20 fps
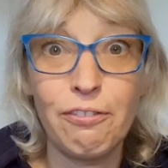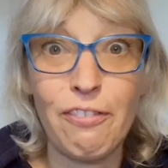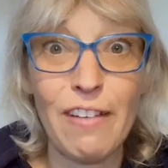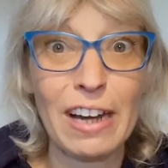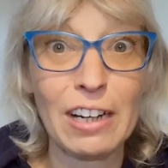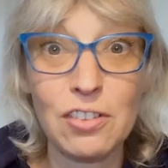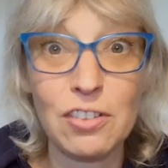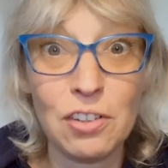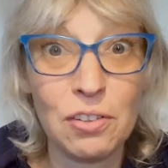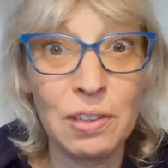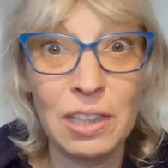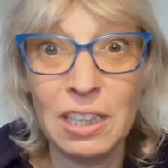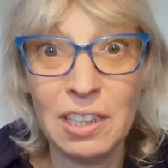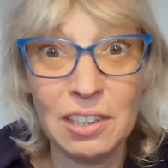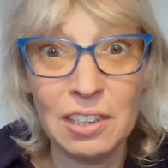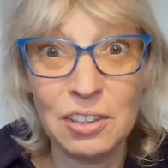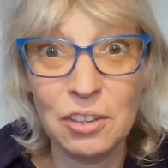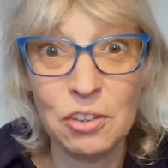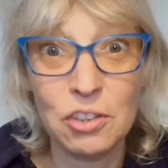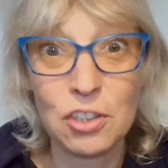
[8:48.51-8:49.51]
factory
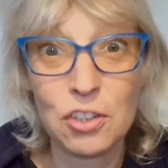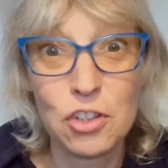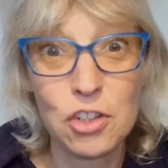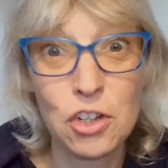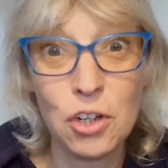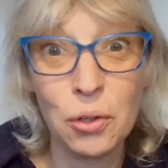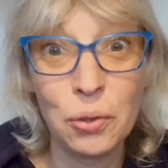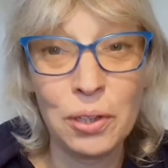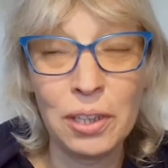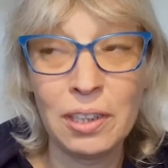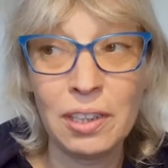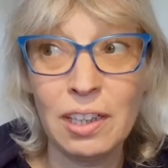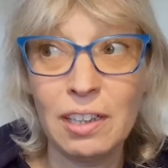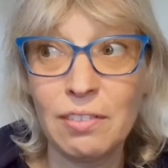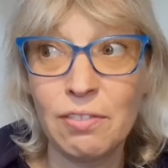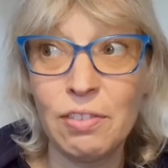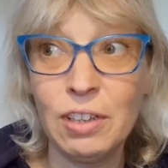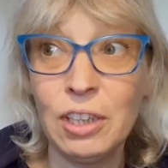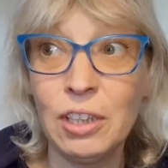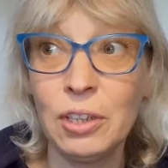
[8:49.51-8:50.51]
that you just showed in
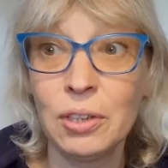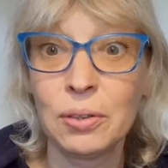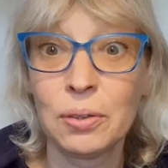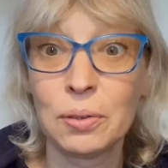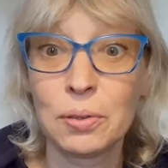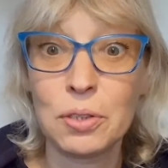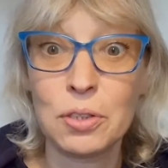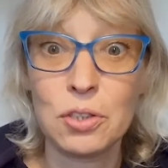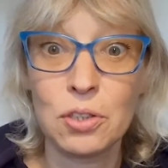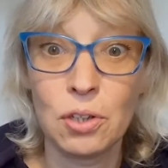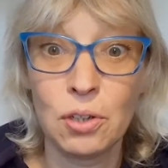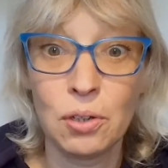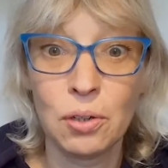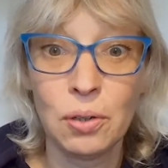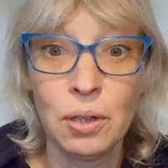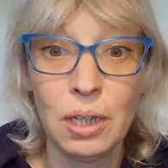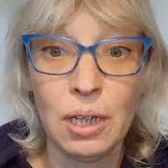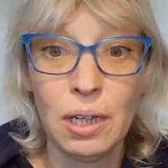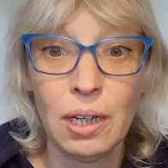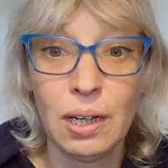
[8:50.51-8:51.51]
that video,
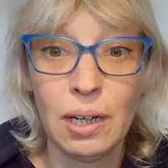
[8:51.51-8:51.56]
so